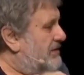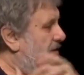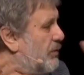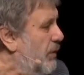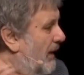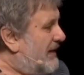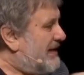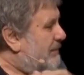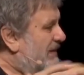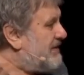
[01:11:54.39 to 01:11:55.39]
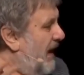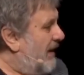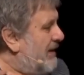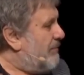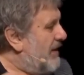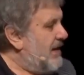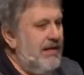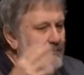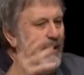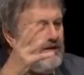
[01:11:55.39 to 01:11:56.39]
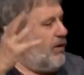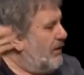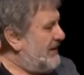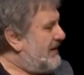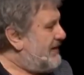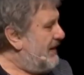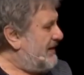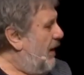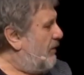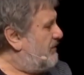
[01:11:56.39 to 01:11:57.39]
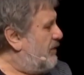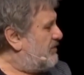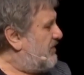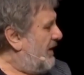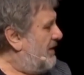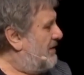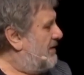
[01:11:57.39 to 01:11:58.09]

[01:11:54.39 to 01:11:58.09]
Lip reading: That worries me terribly. My God, is this our future?